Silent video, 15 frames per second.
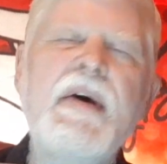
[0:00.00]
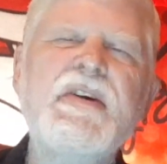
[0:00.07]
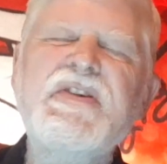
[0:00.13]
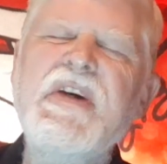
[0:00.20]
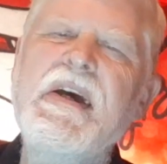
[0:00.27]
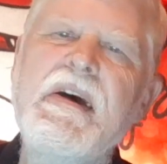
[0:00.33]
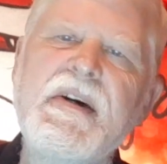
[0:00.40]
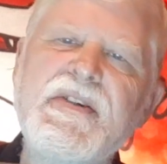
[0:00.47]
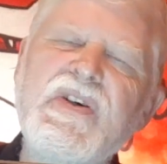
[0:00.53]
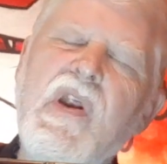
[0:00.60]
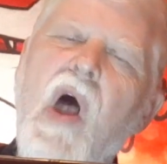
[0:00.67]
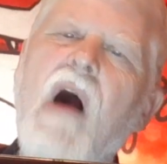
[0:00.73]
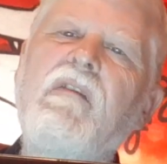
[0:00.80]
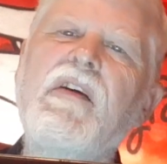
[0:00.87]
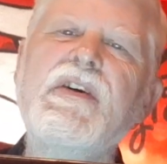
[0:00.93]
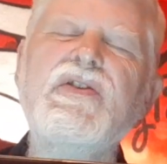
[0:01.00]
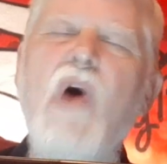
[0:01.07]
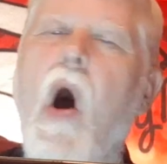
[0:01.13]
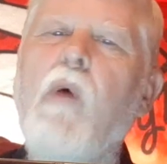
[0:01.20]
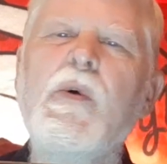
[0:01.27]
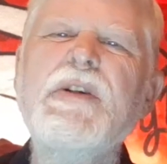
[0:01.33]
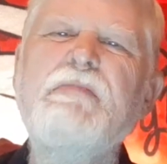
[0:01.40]
see his love has
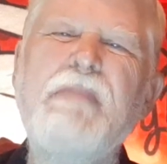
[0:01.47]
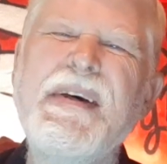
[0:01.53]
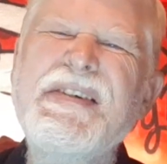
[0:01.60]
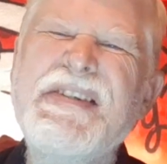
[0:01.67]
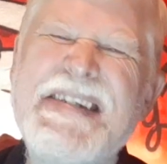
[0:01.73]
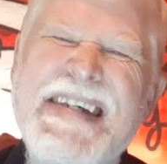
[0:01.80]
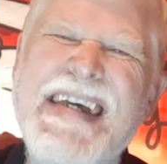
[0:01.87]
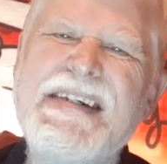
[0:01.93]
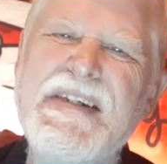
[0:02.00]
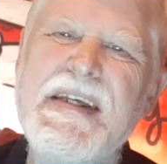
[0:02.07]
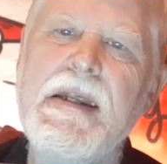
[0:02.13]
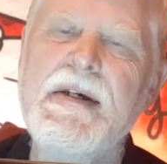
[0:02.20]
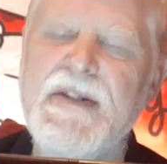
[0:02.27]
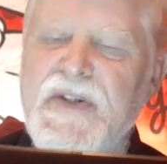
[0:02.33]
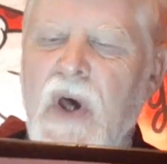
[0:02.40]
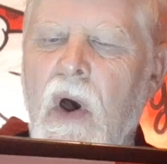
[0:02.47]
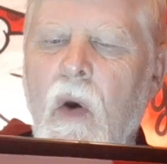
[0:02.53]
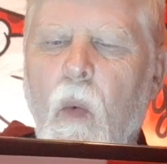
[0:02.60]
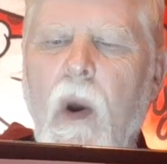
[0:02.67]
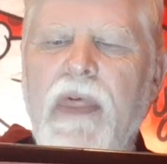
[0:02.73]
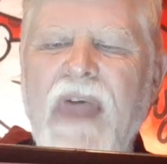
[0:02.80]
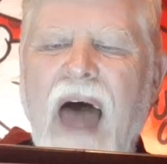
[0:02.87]
always been ceaseless,
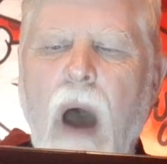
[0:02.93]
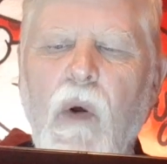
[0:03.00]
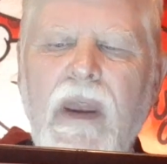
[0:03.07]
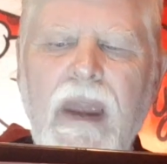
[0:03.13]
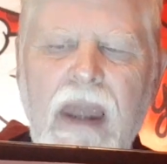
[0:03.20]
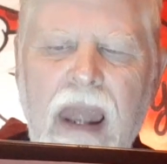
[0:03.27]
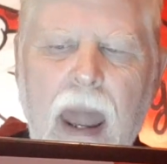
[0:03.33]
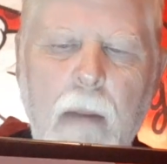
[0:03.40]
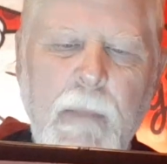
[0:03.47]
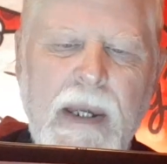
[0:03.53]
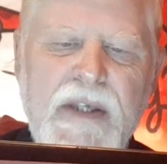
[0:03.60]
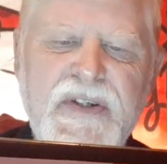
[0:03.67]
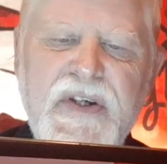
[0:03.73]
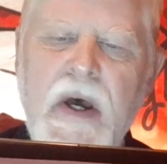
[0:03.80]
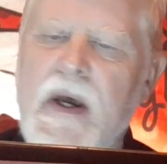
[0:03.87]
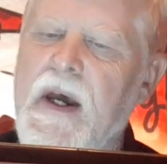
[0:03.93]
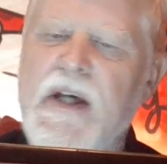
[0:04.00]
without limits.